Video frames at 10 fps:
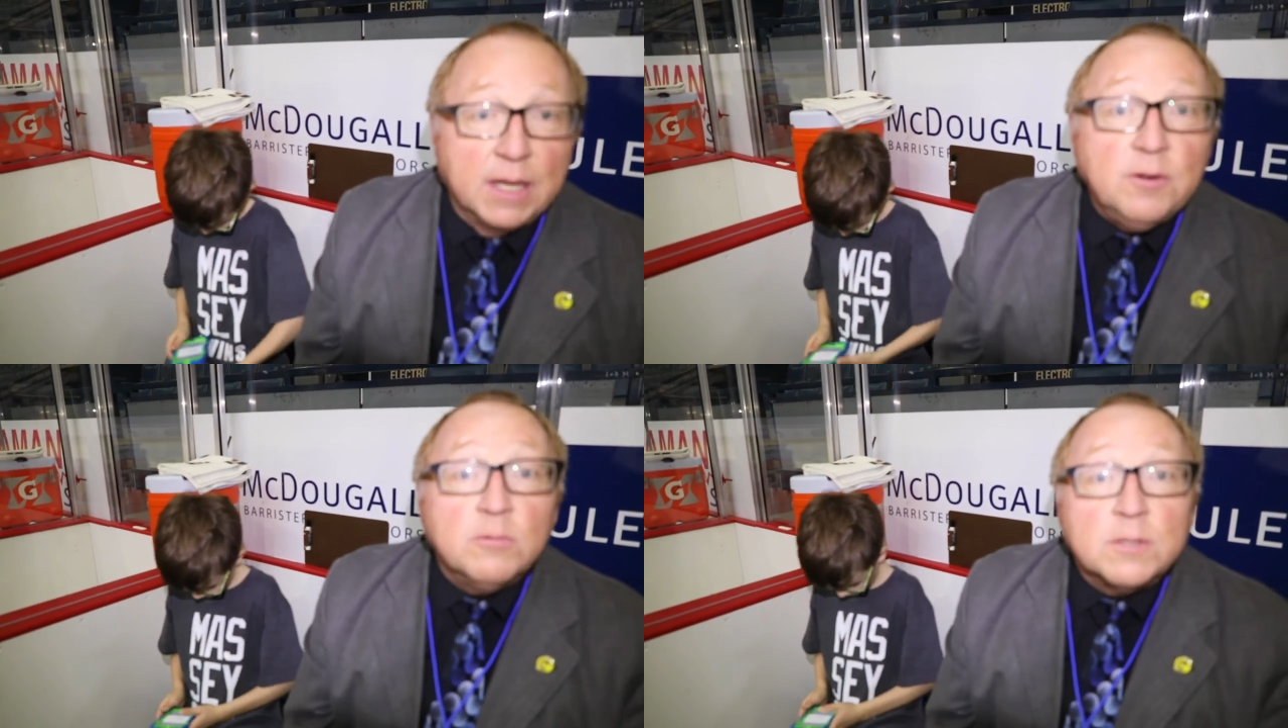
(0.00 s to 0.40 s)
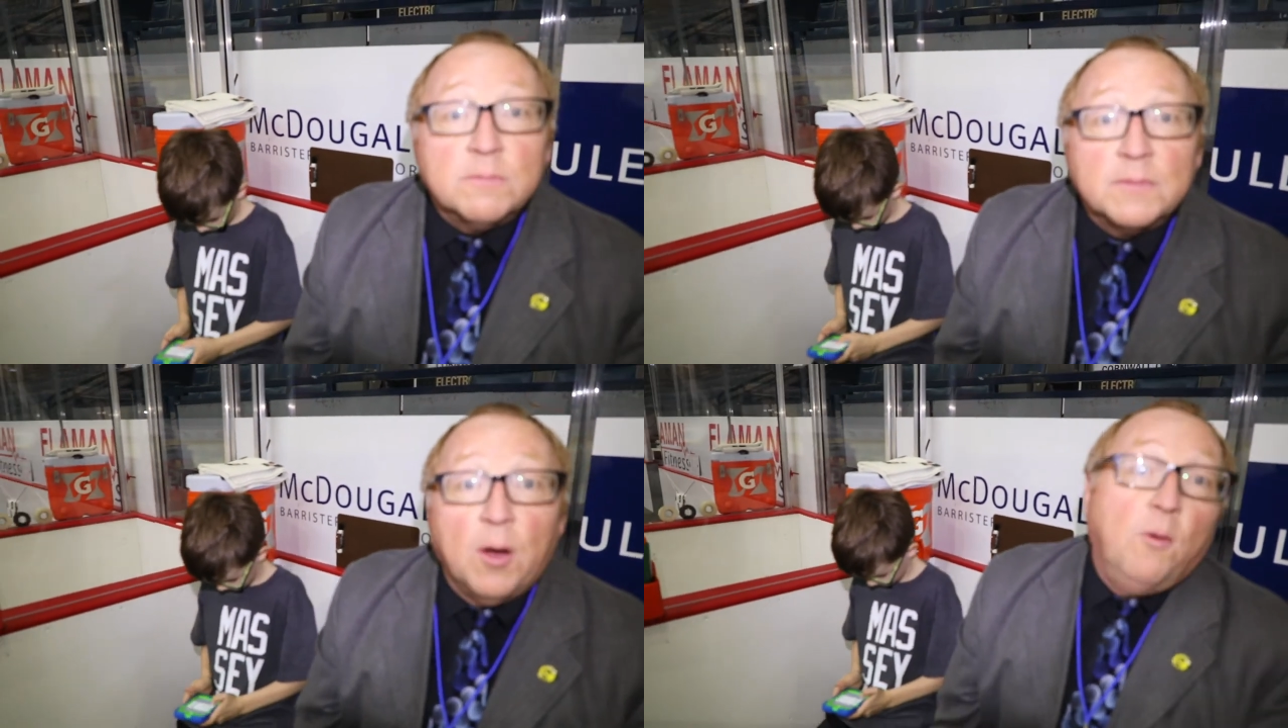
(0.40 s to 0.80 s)
they don't. That's
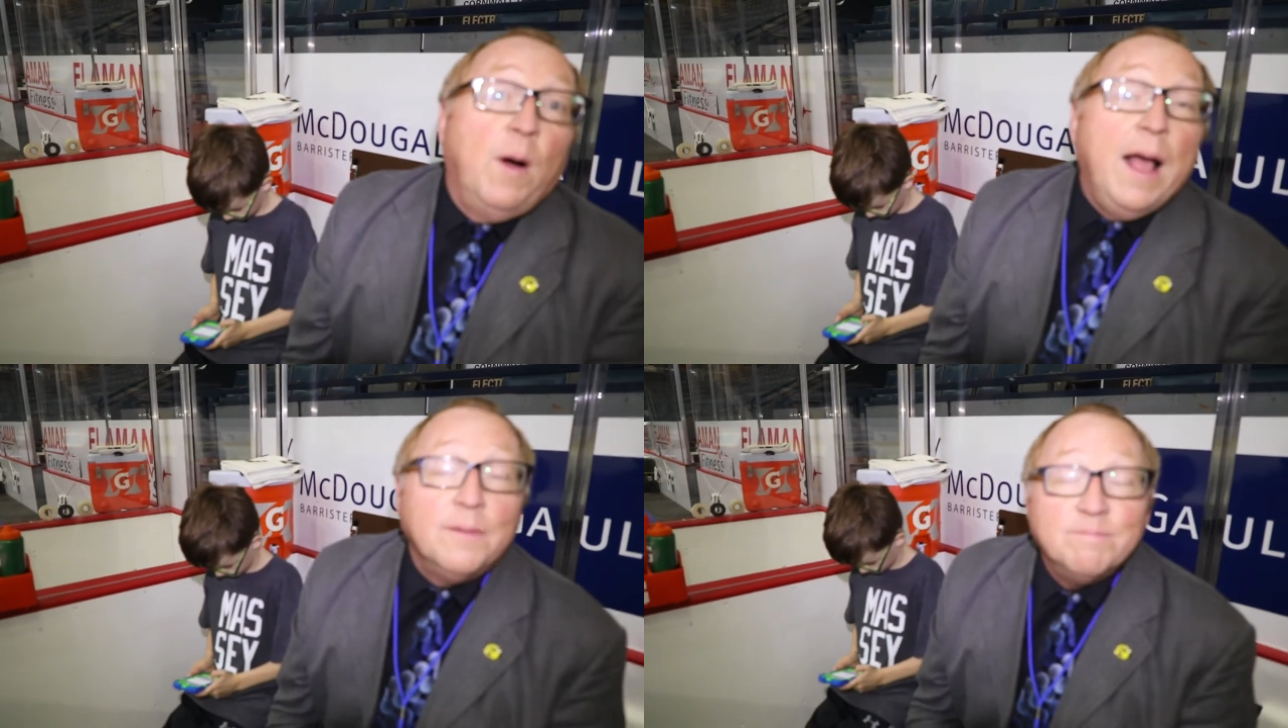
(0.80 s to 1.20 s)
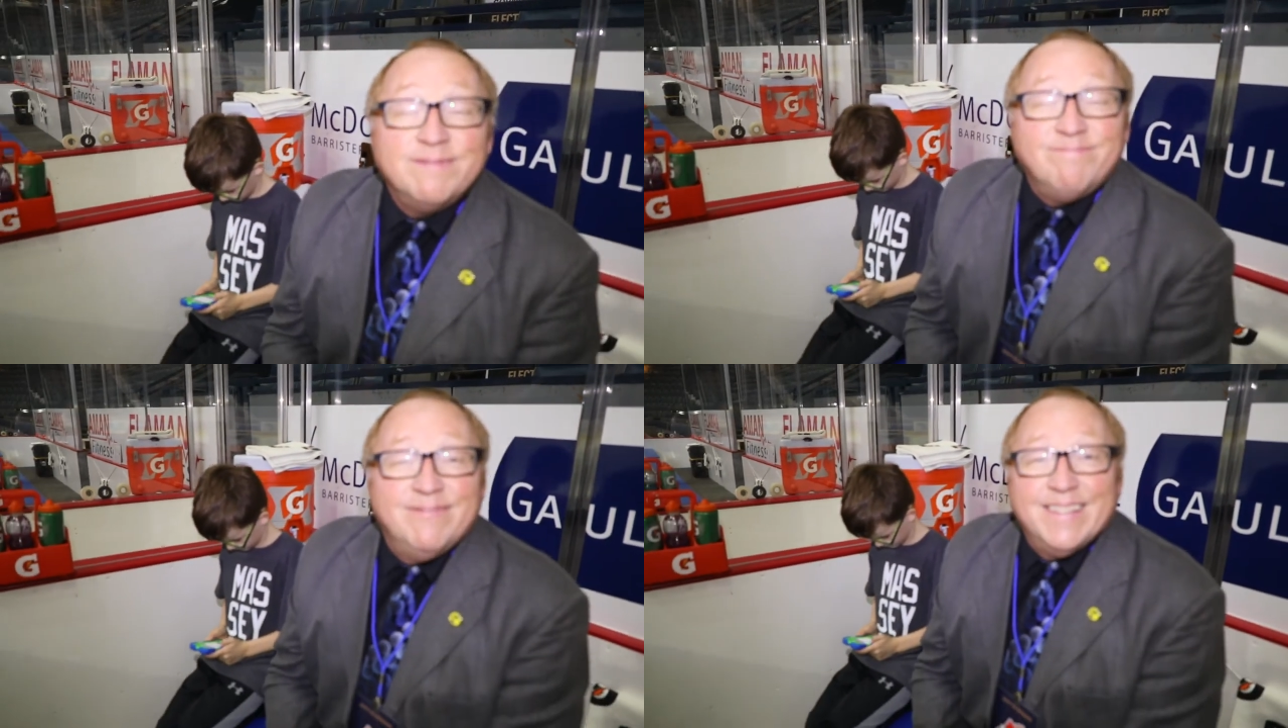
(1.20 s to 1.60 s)
great. Oh well.
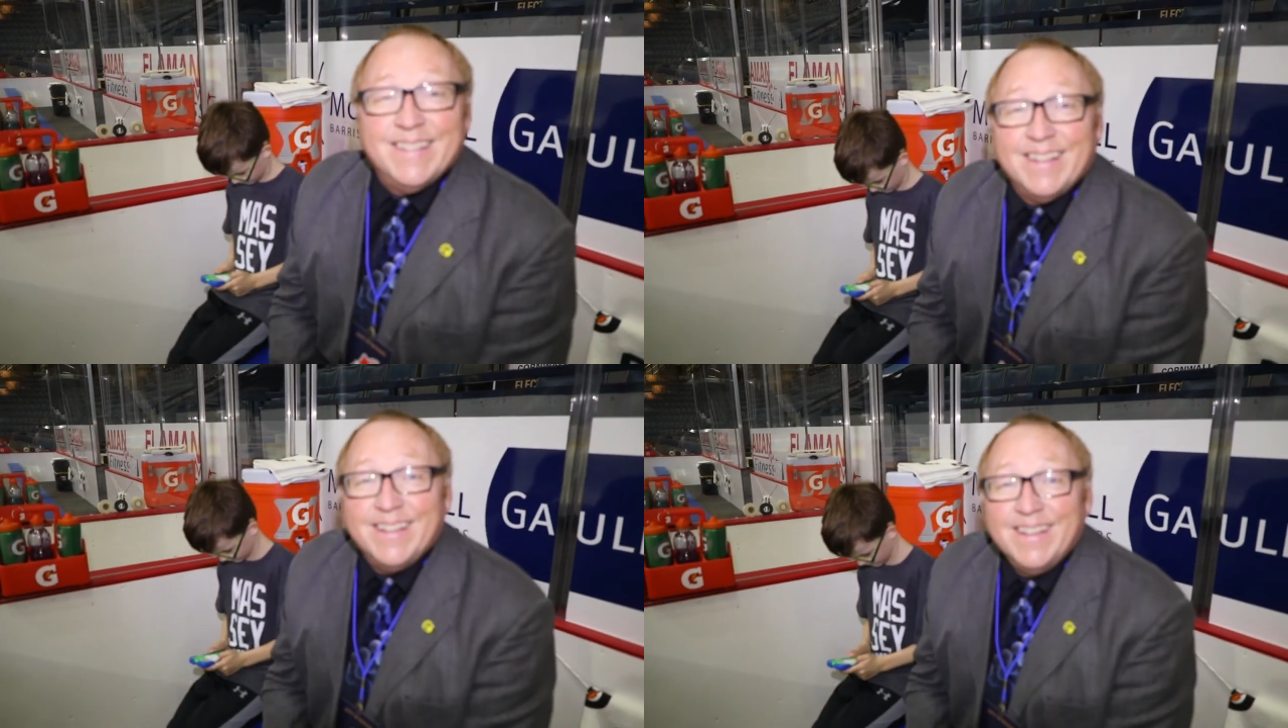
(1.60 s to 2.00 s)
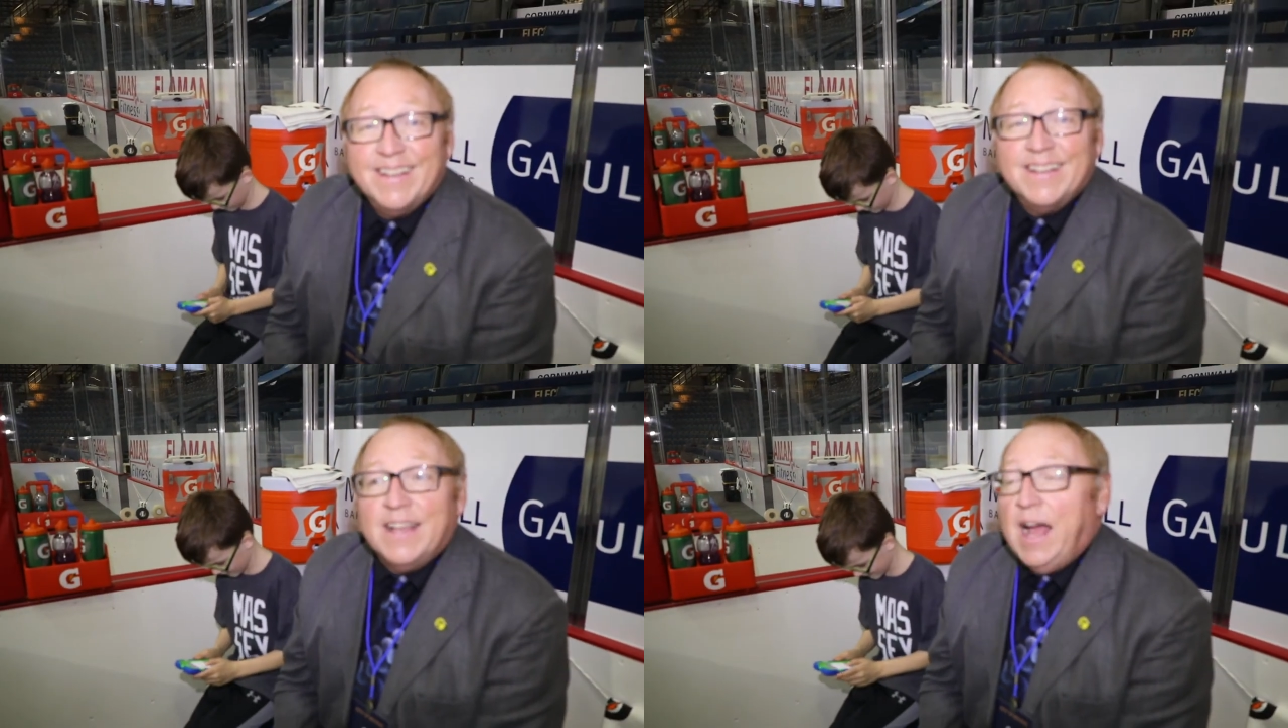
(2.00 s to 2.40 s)

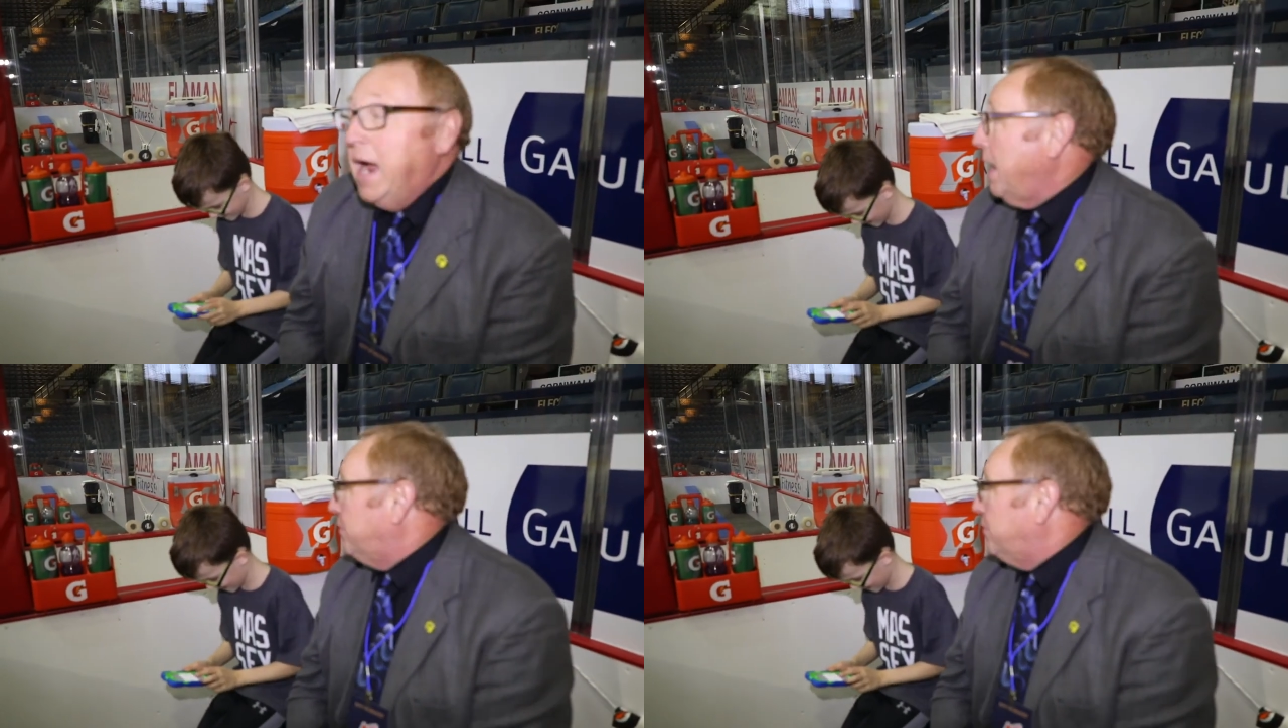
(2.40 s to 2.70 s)
I'd